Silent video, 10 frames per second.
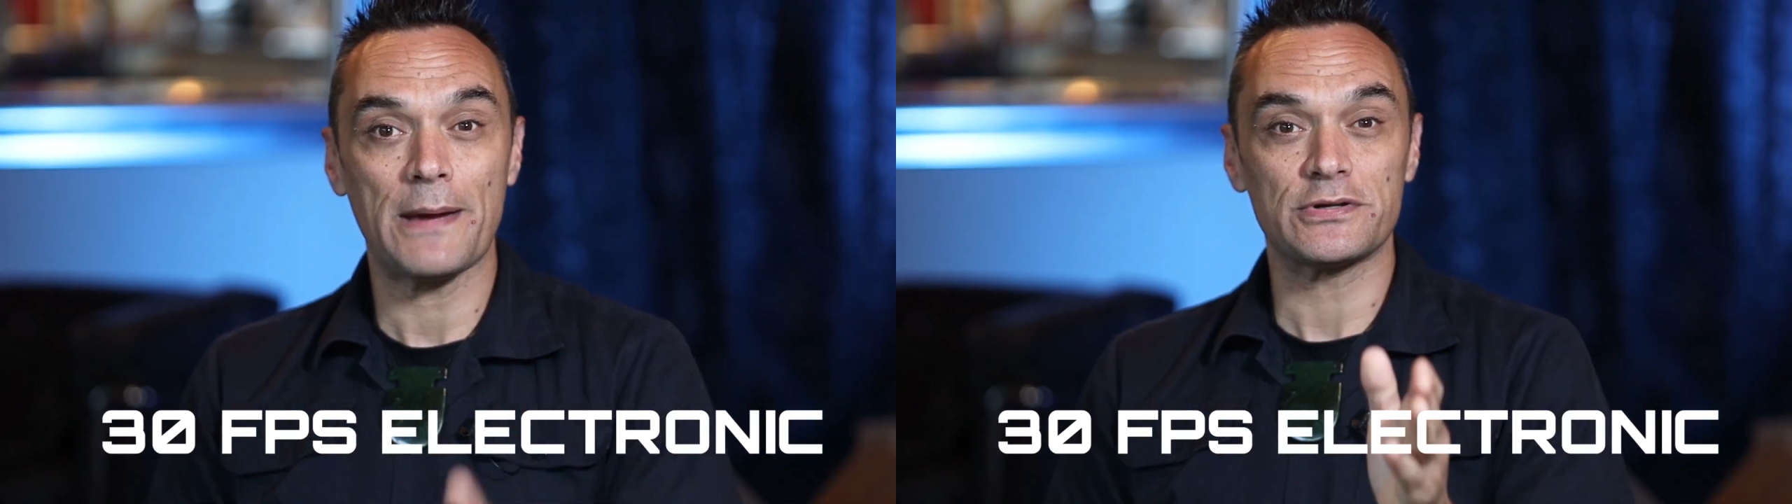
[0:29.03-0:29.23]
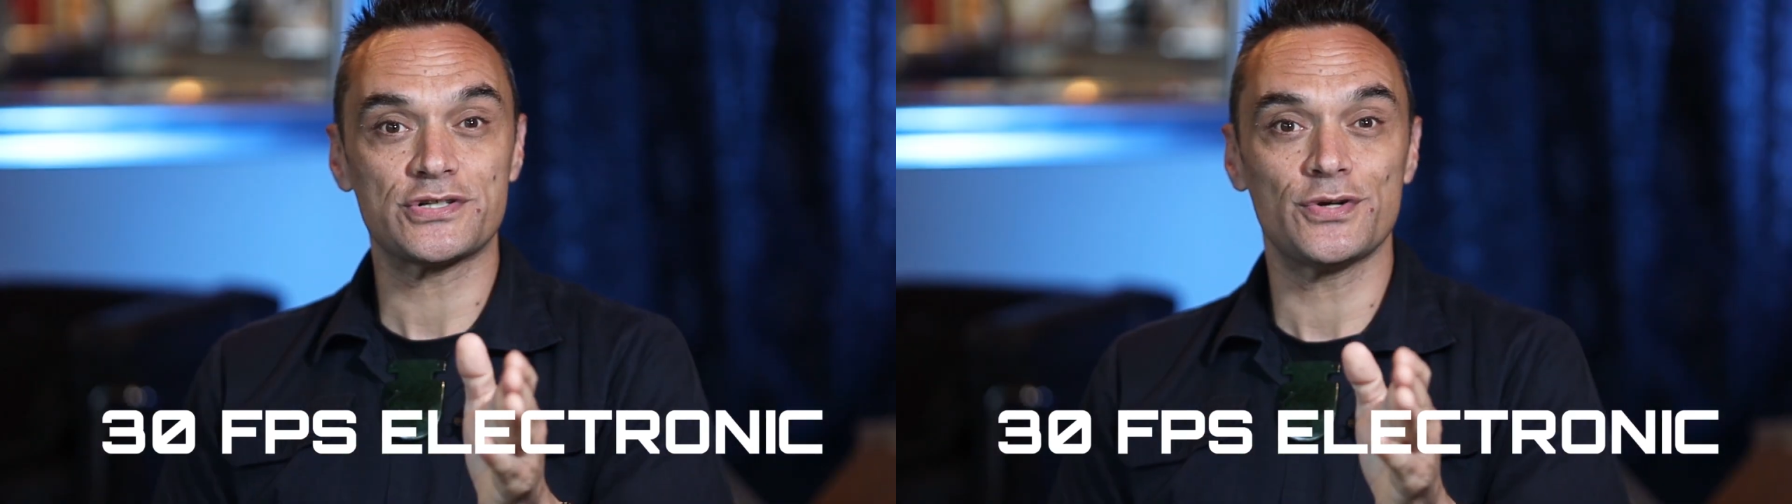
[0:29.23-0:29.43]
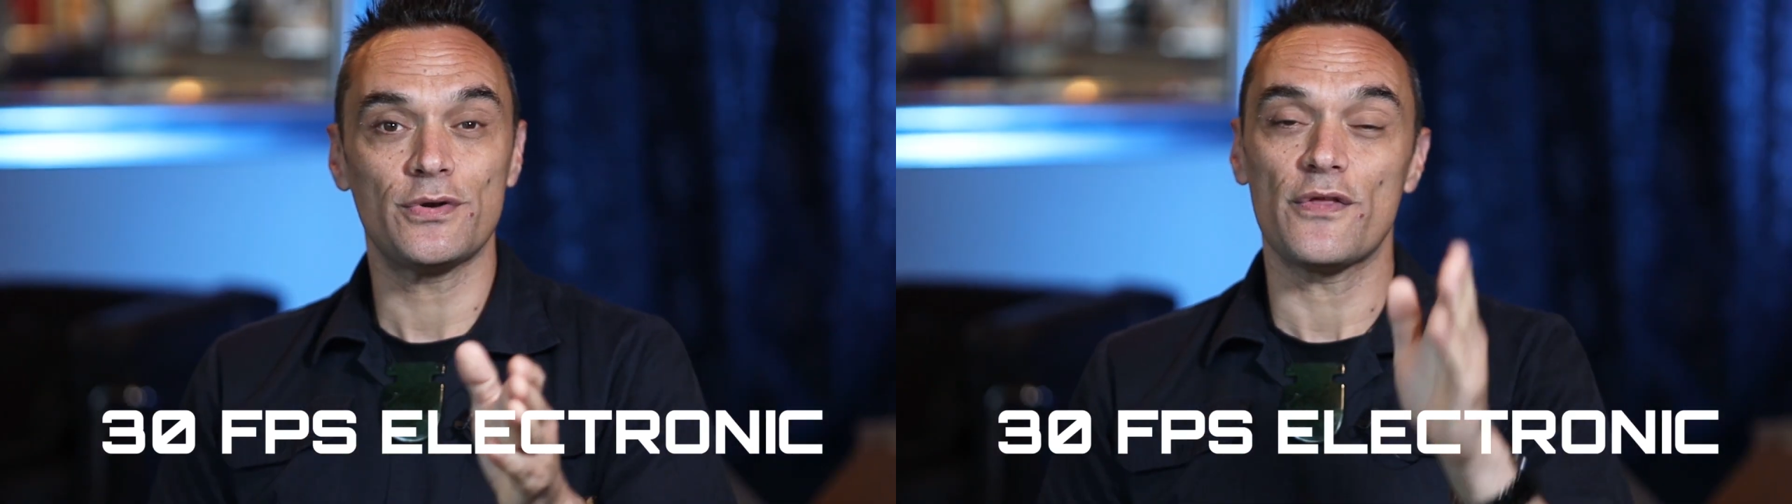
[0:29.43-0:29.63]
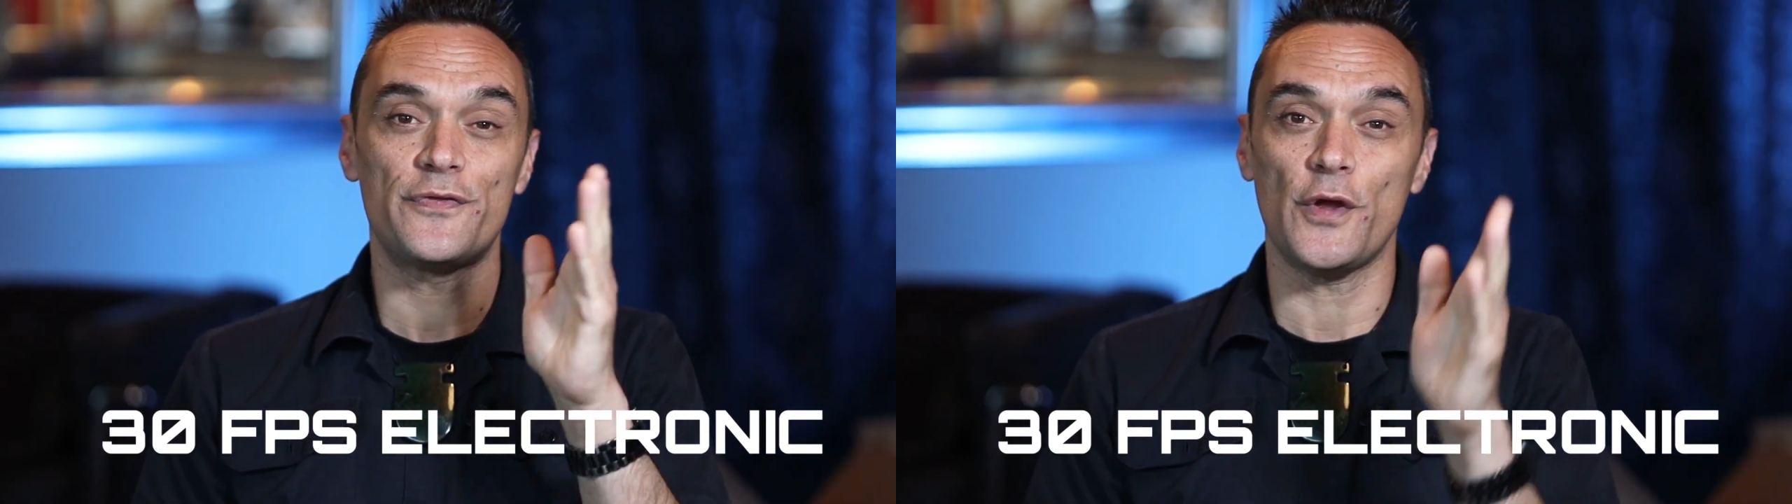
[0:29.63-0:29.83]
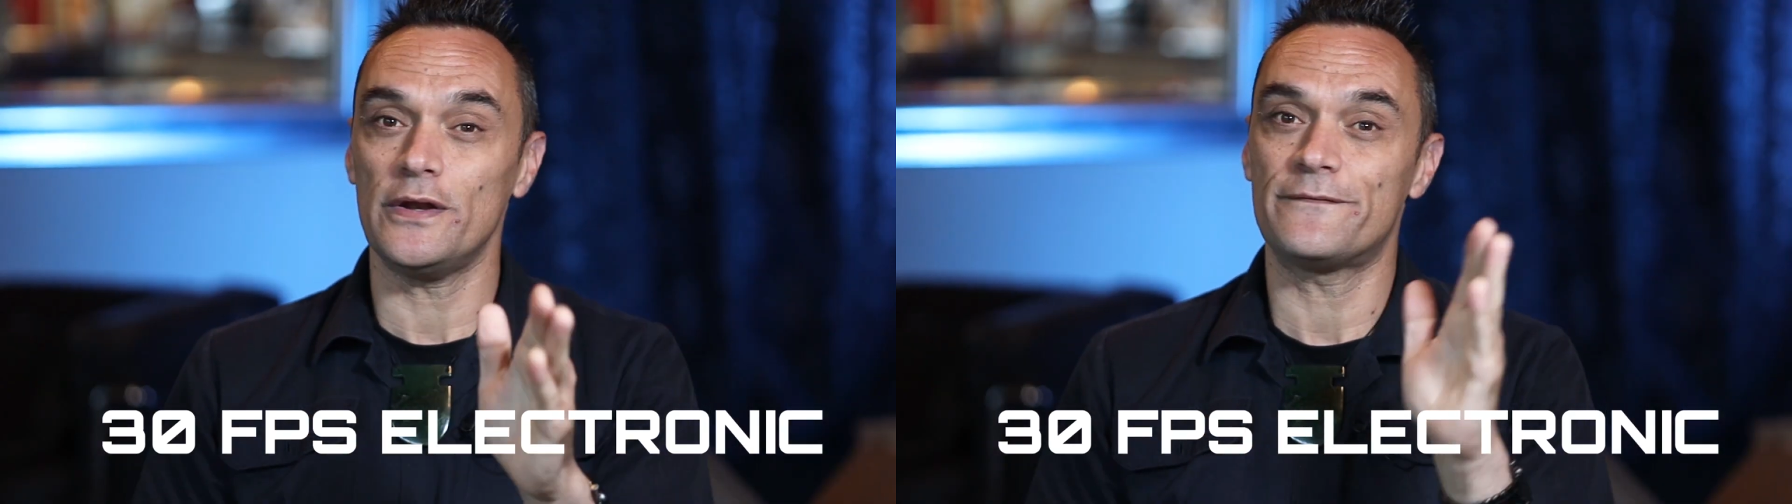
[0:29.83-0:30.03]
be able to shoot
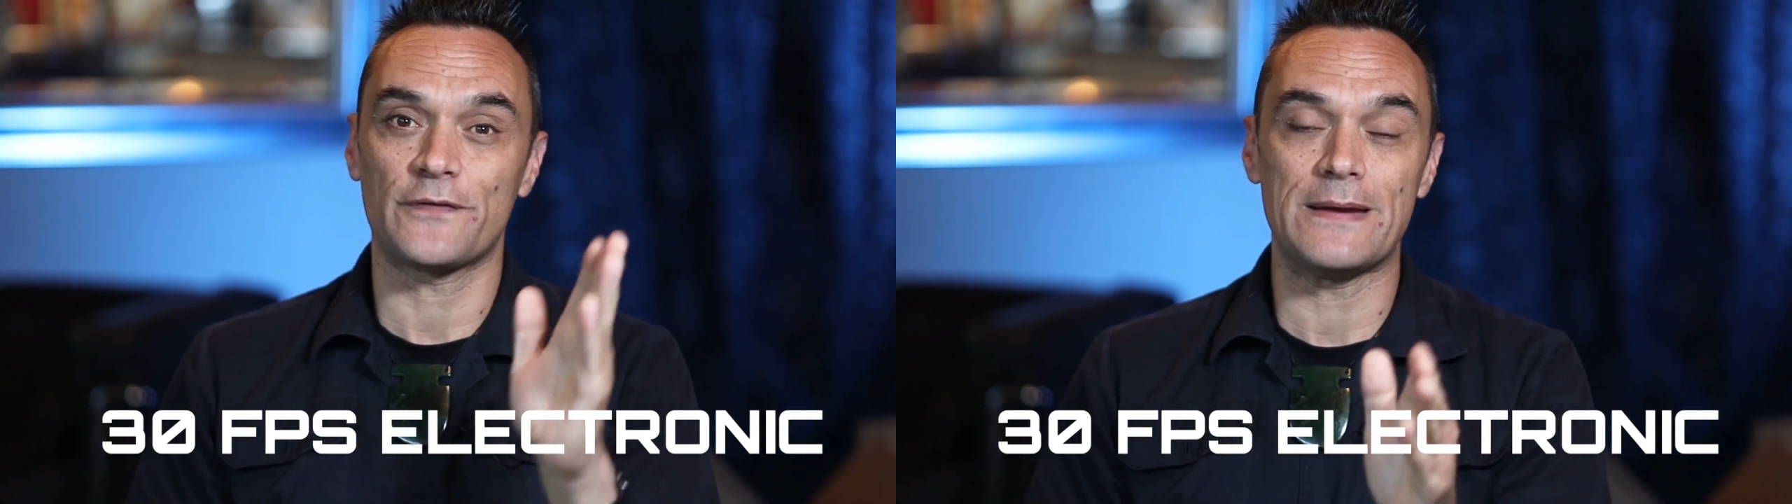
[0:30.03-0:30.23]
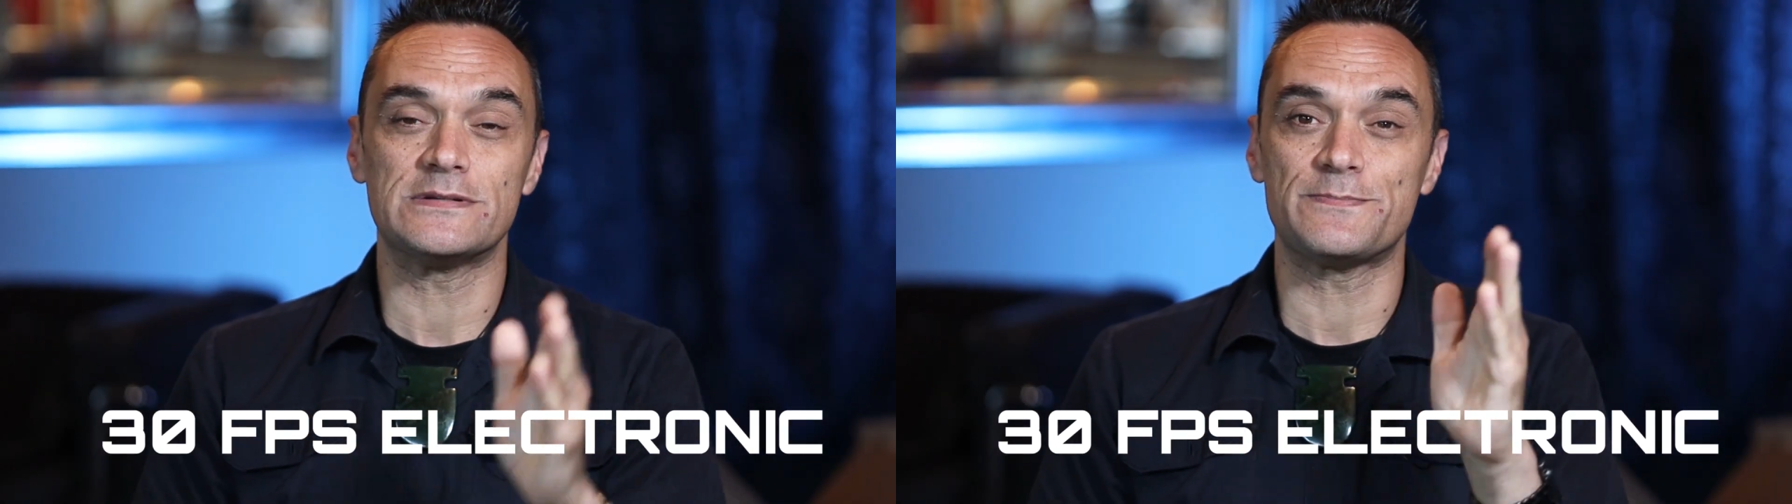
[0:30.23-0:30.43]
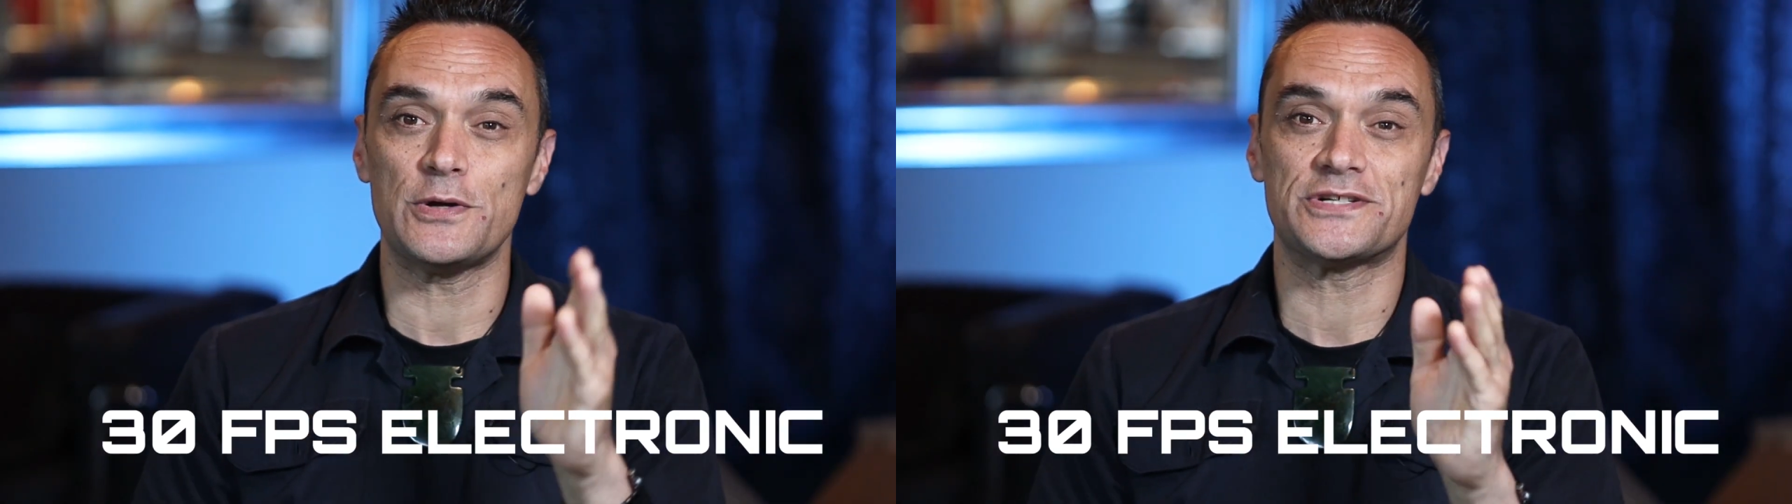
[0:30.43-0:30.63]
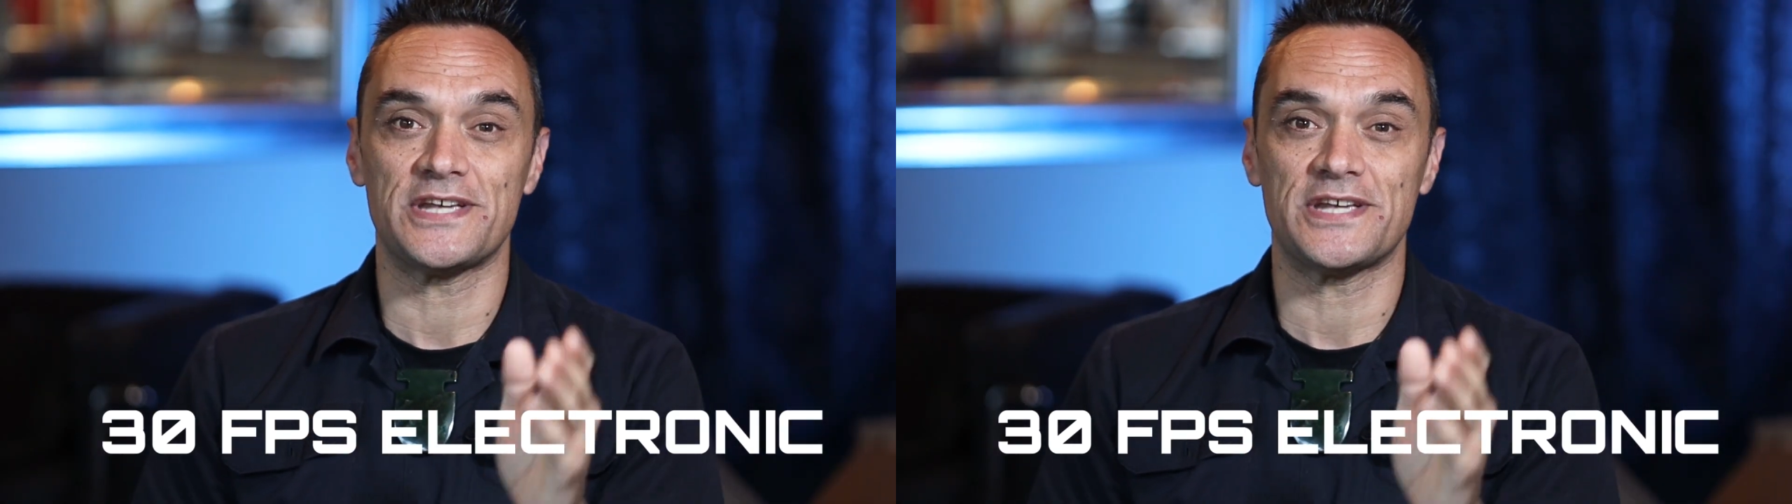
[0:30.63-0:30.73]
30 frames per